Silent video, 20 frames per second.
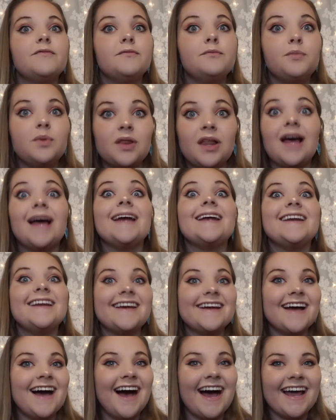
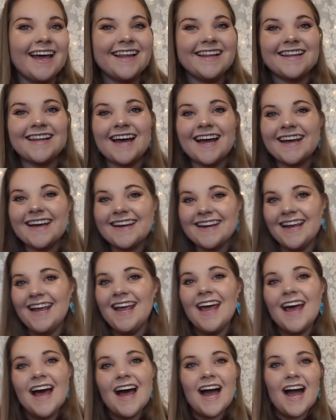blinding highlight,
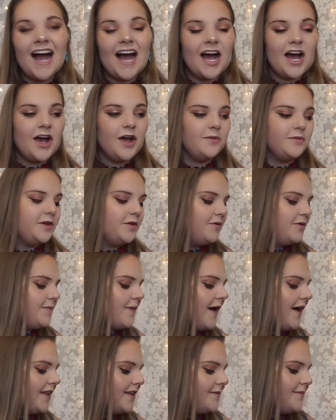you would
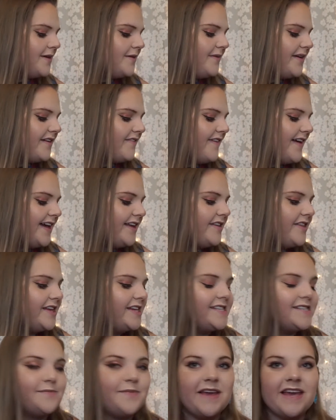probably be a big fan of
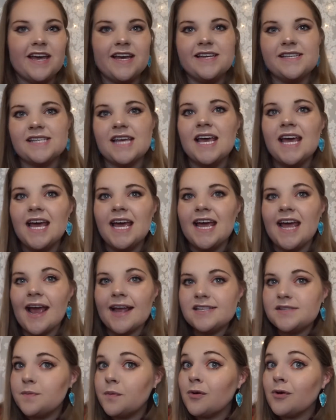this because
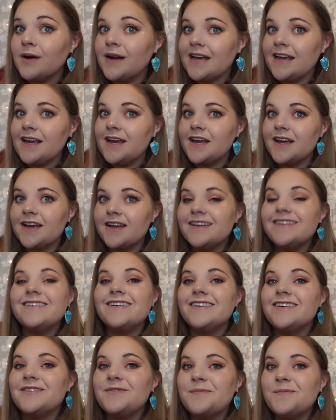it's pretty
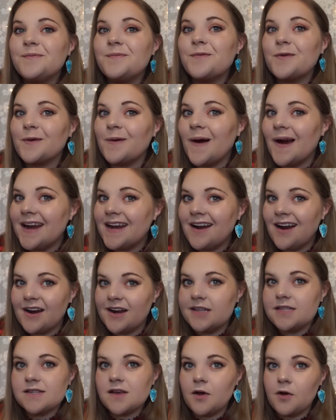bright on
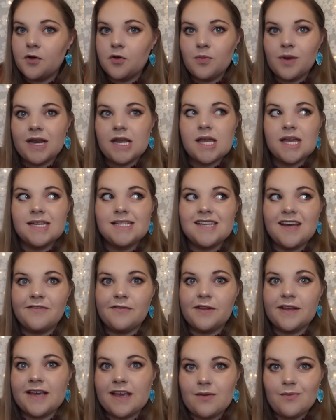its own, but it can
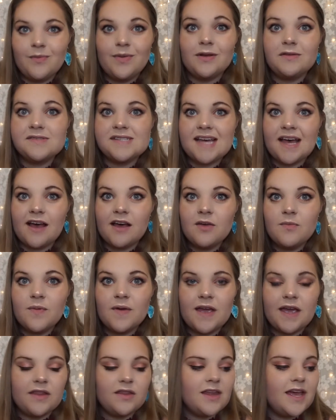definitely get built up.
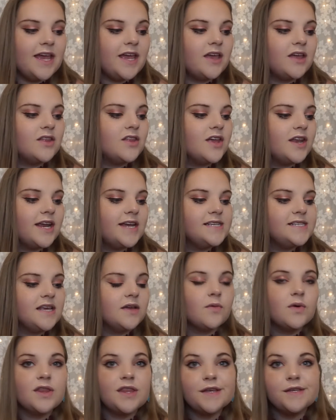And like, the nice
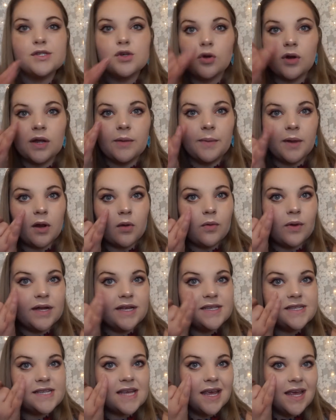thing with these creamier
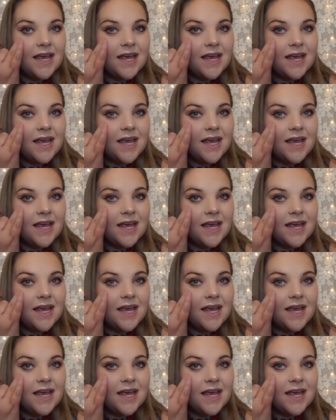ones